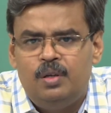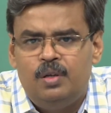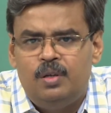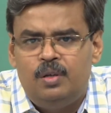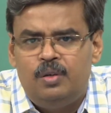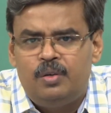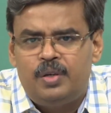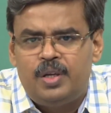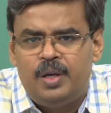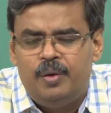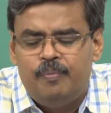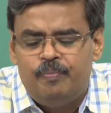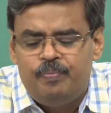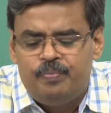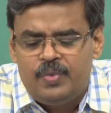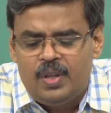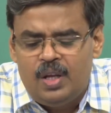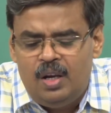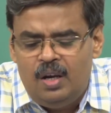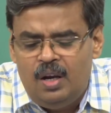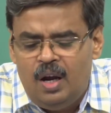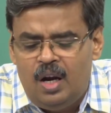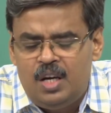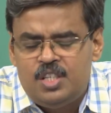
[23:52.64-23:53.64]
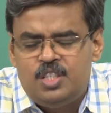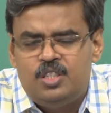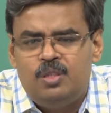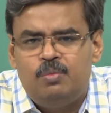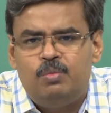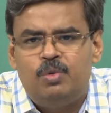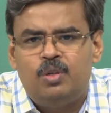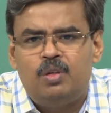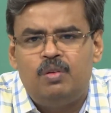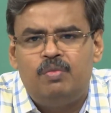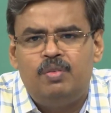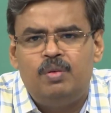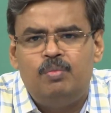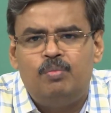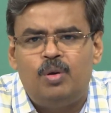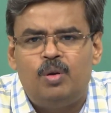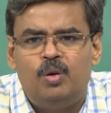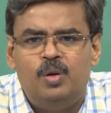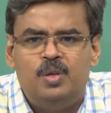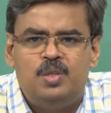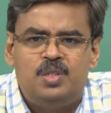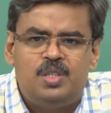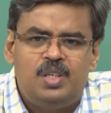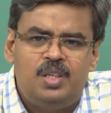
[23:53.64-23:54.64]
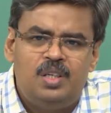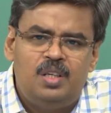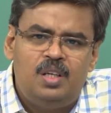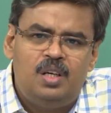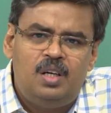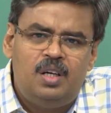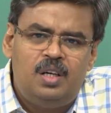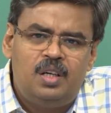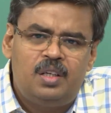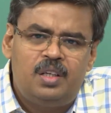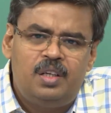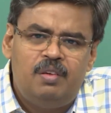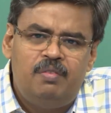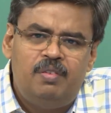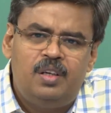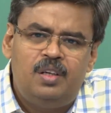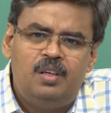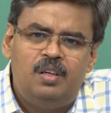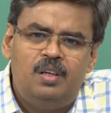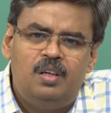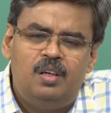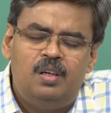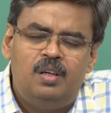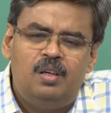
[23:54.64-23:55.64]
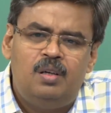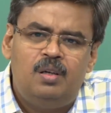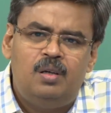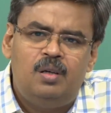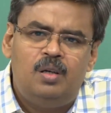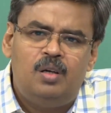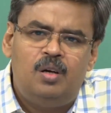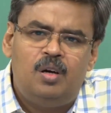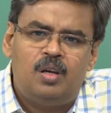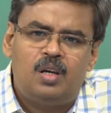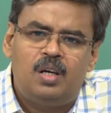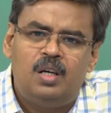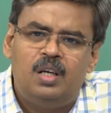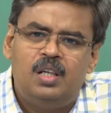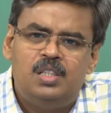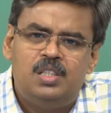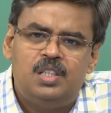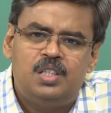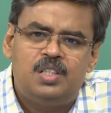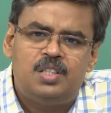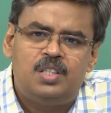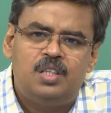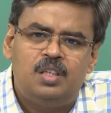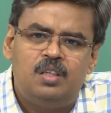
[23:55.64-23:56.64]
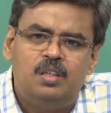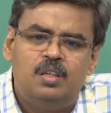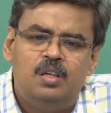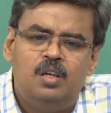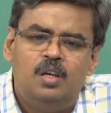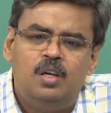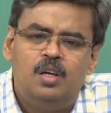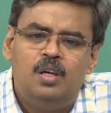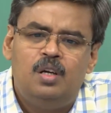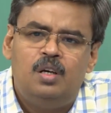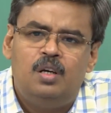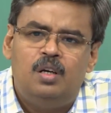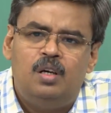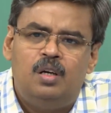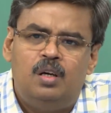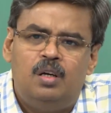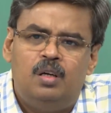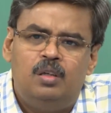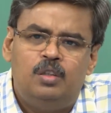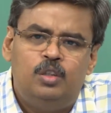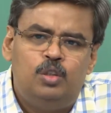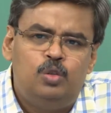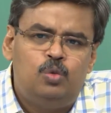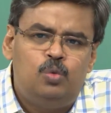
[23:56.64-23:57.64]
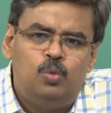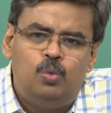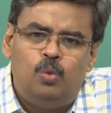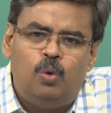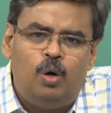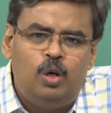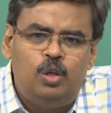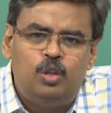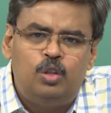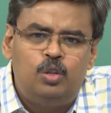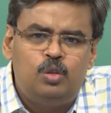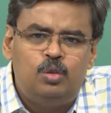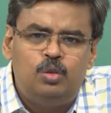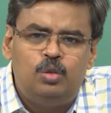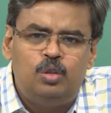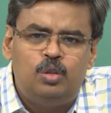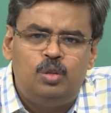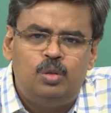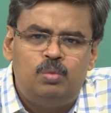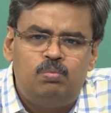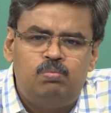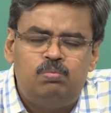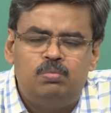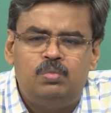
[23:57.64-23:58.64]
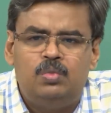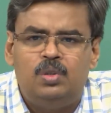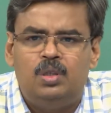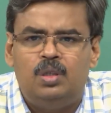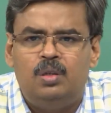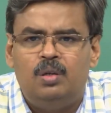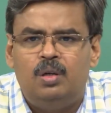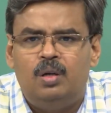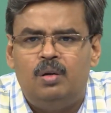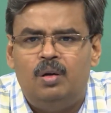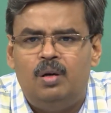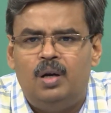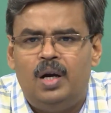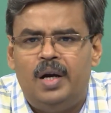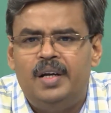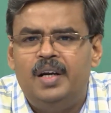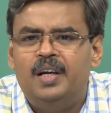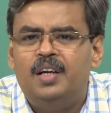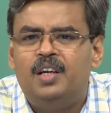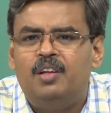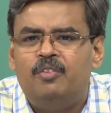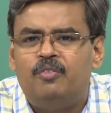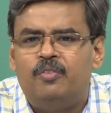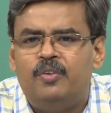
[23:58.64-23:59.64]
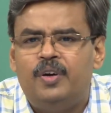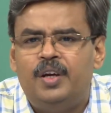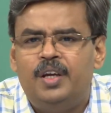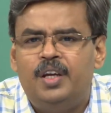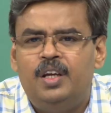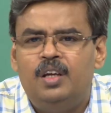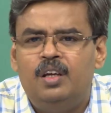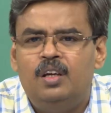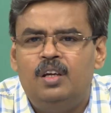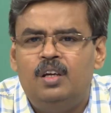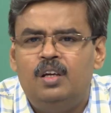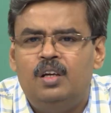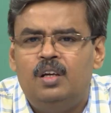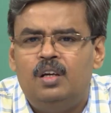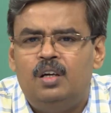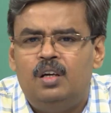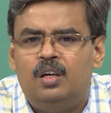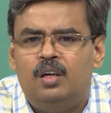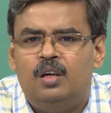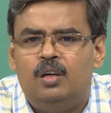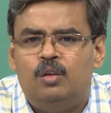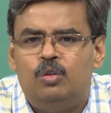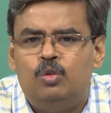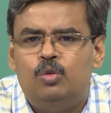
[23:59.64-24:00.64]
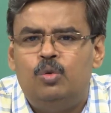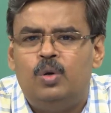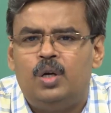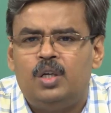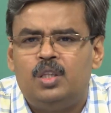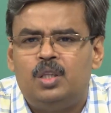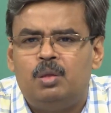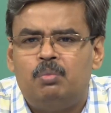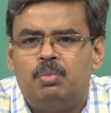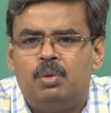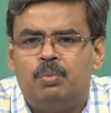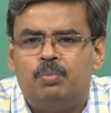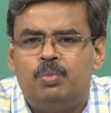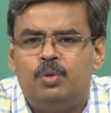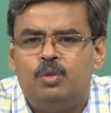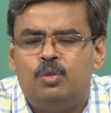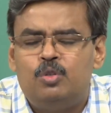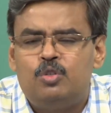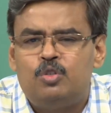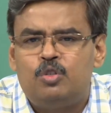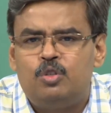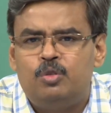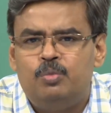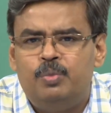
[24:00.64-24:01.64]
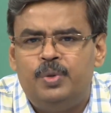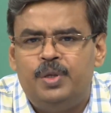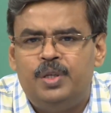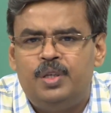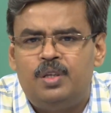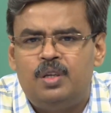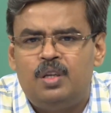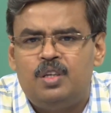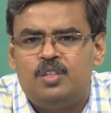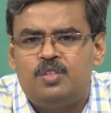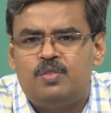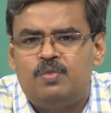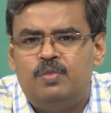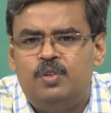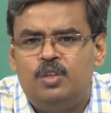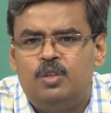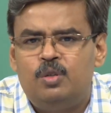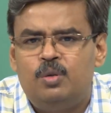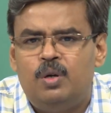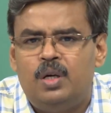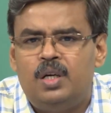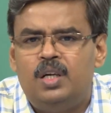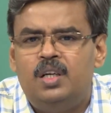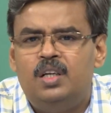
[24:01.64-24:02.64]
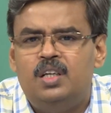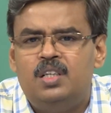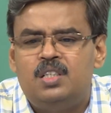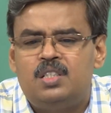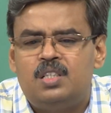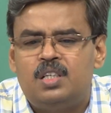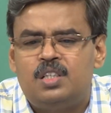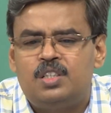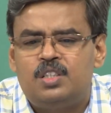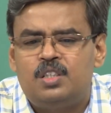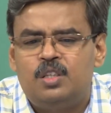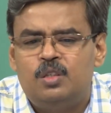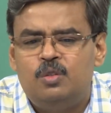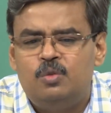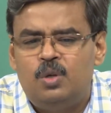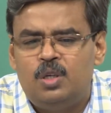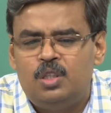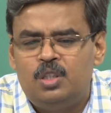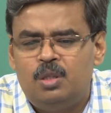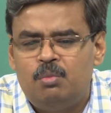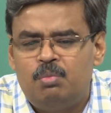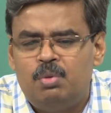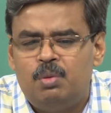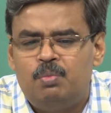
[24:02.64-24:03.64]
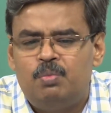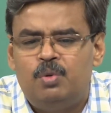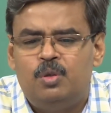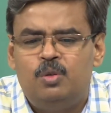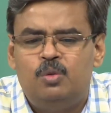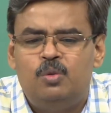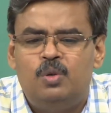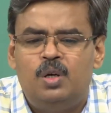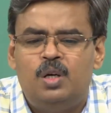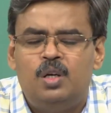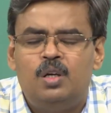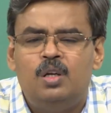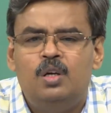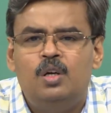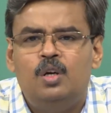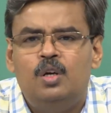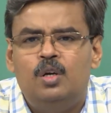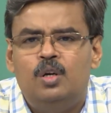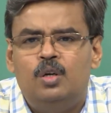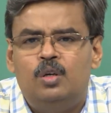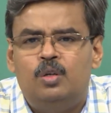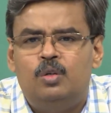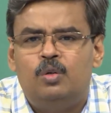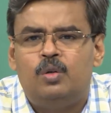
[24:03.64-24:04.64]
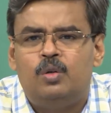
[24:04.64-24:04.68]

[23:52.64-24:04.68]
okay, large number of employees in a given organization, you want to identify who are the people who should be transferred to R&D section, who are the people who